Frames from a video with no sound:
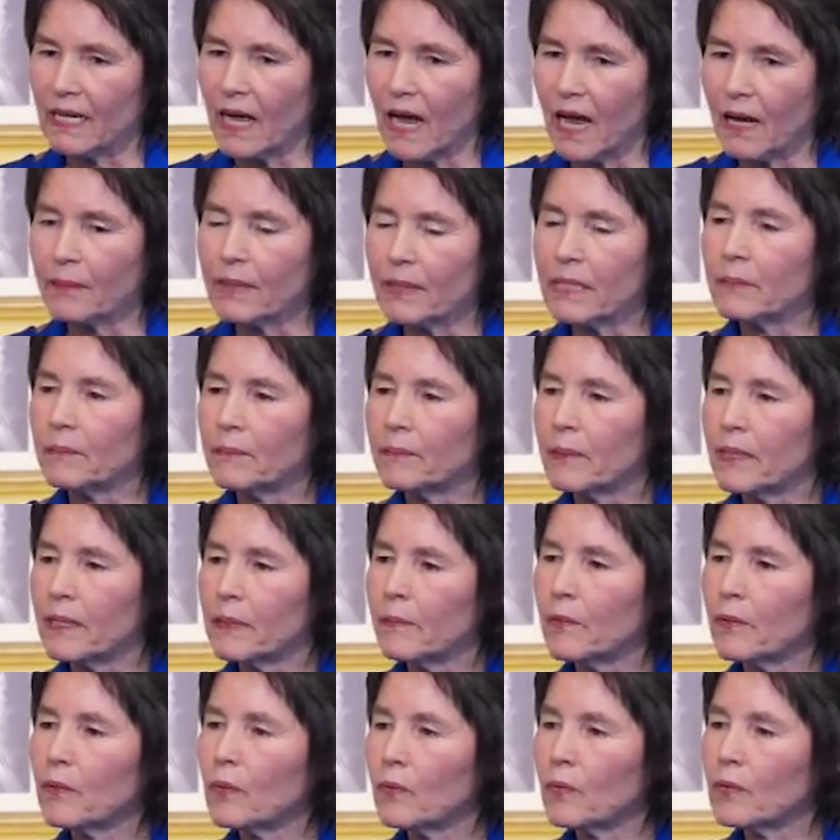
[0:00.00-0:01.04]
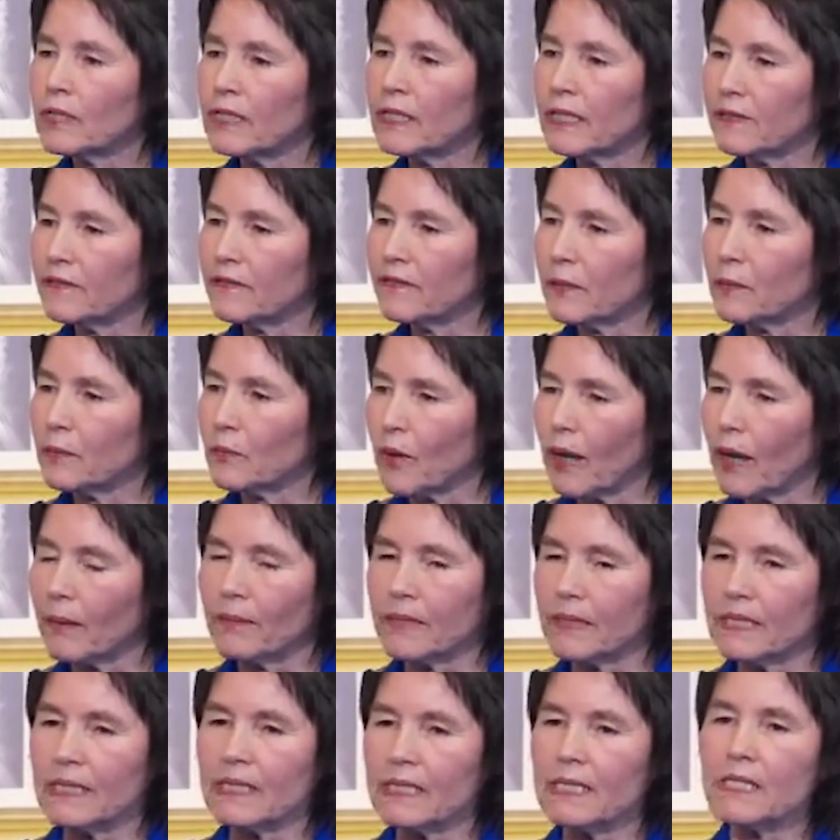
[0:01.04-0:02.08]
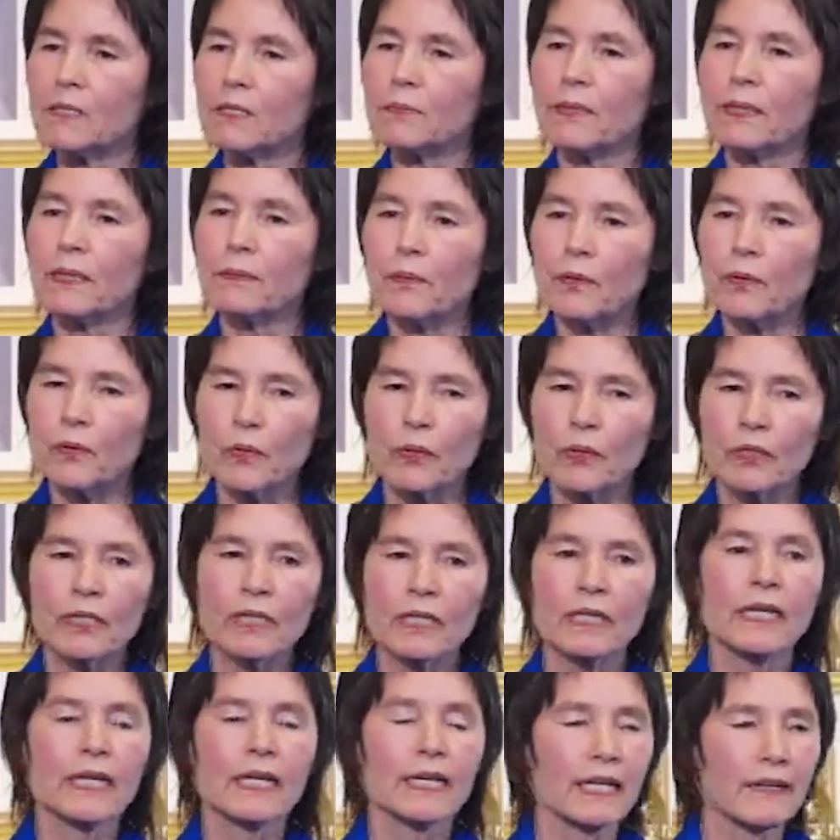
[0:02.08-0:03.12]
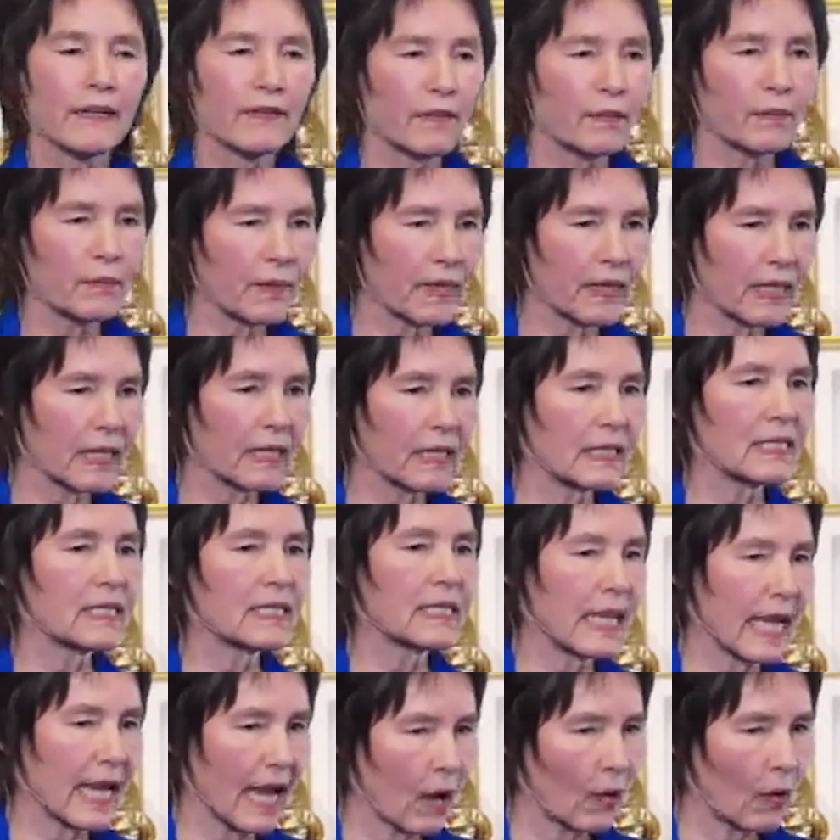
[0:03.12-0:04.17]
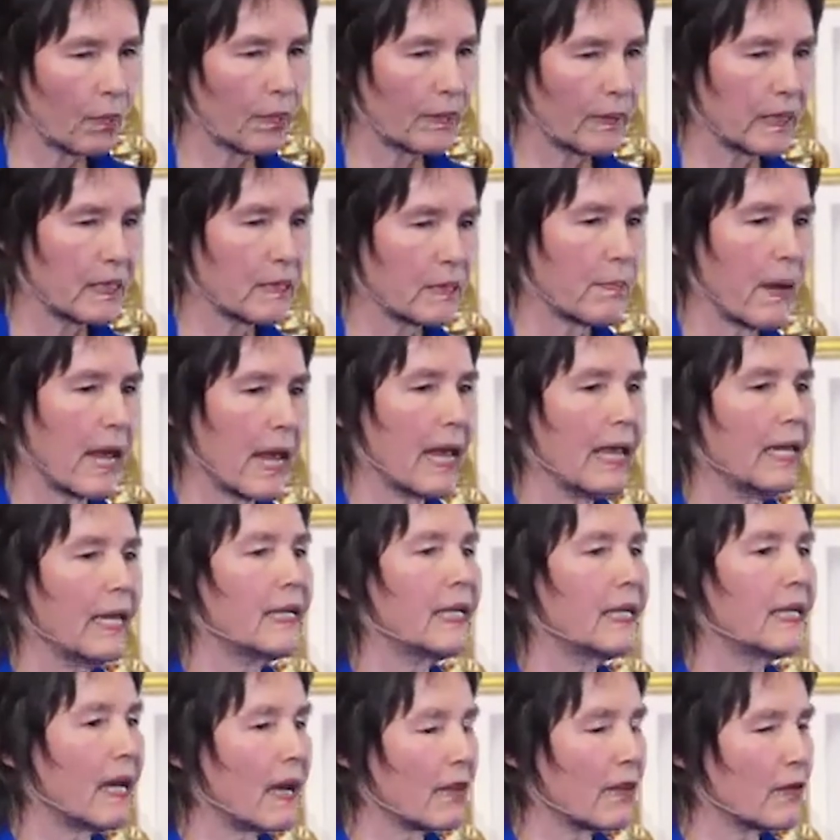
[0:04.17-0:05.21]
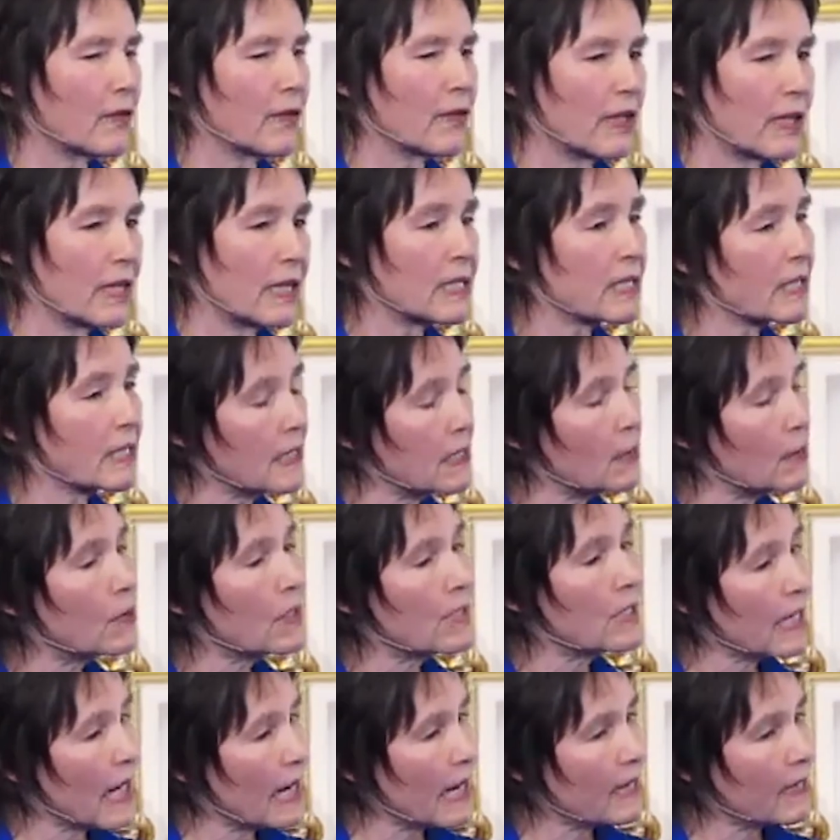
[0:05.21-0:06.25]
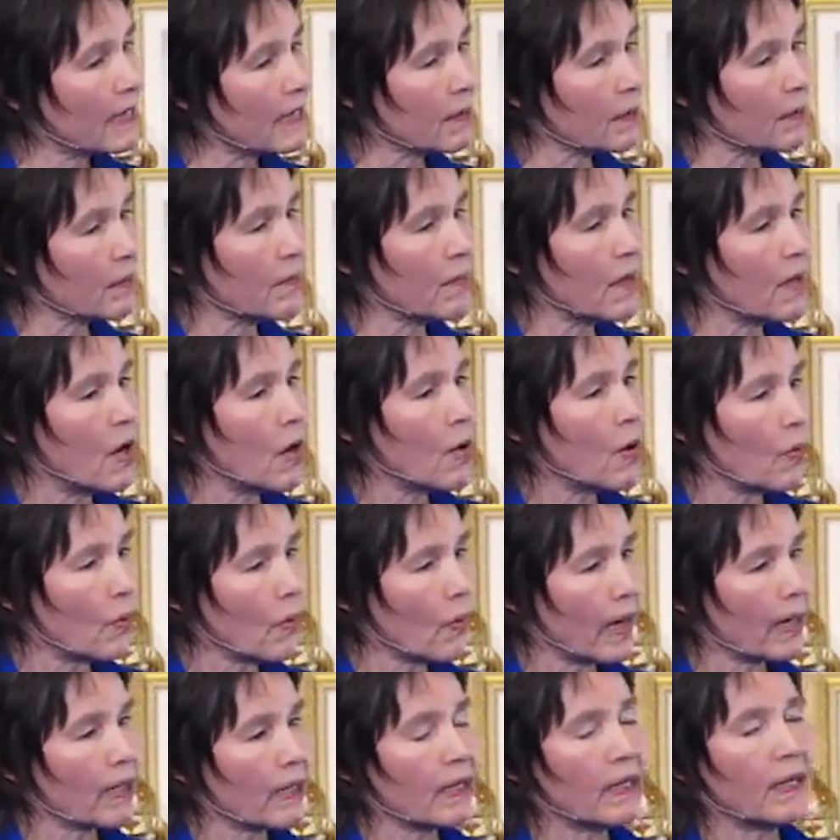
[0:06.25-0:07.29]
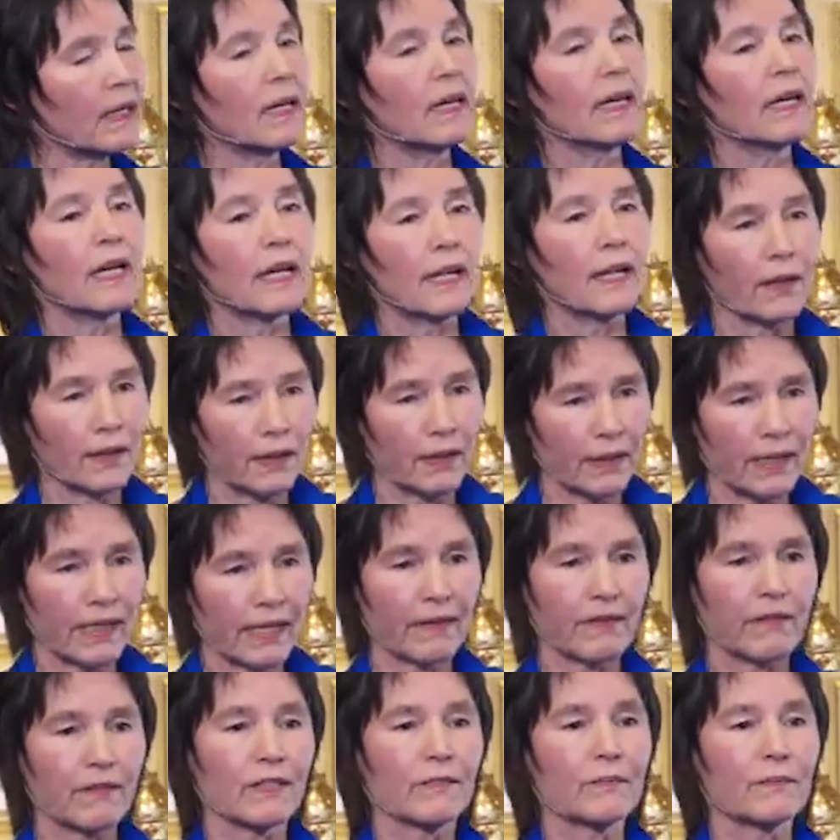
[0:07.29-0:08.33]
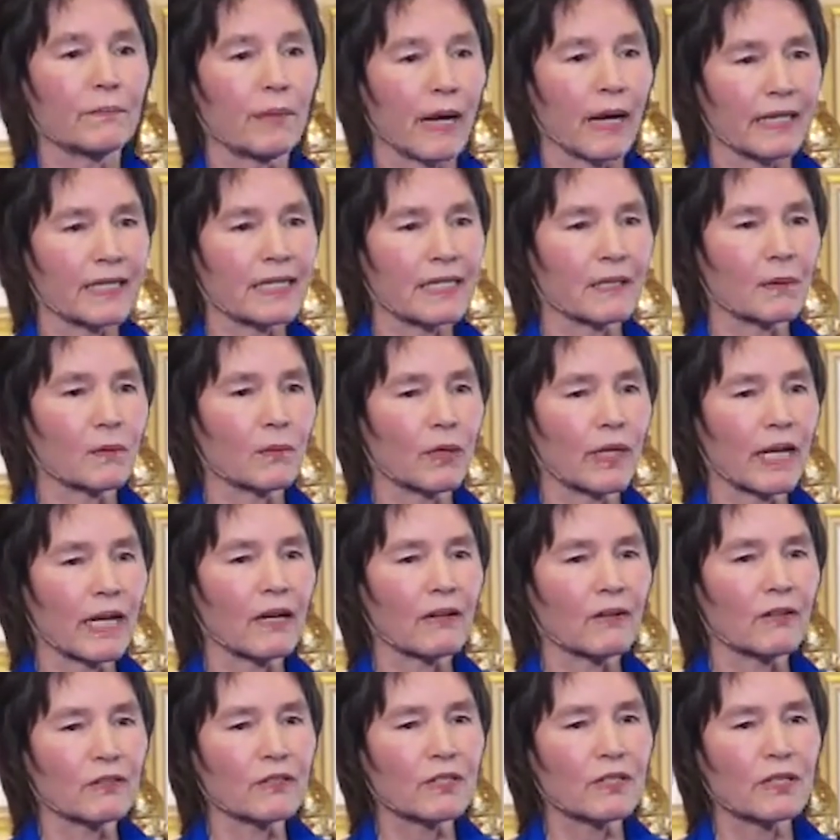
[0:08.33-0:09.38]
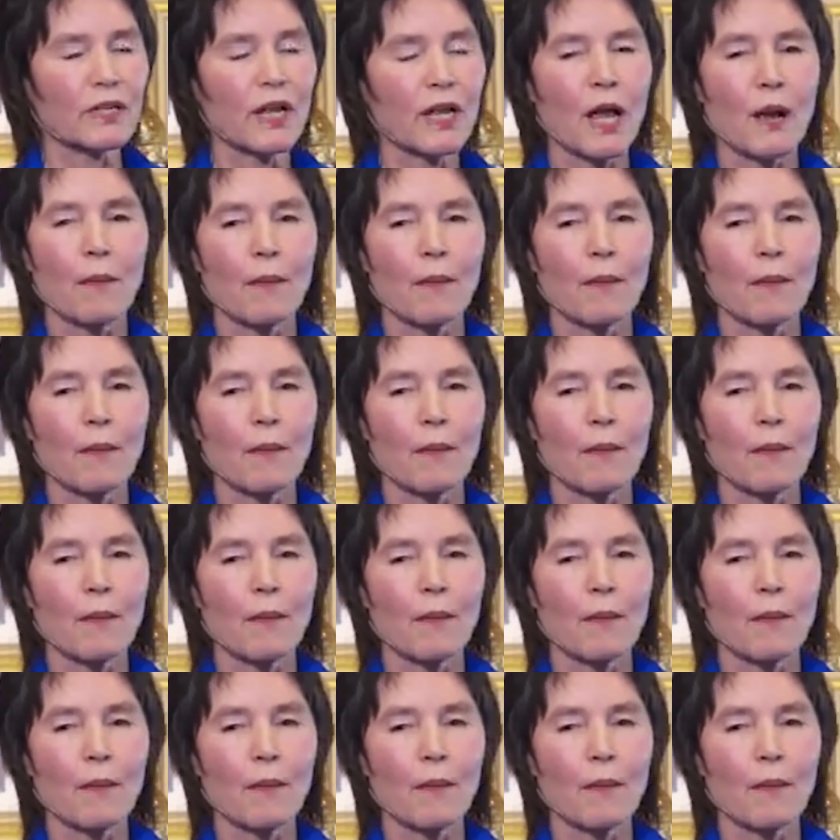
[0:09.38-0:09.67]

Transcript: I mean, people would give him remedies. People would give him things to help his pain and other things. And he would take them when given by someone else.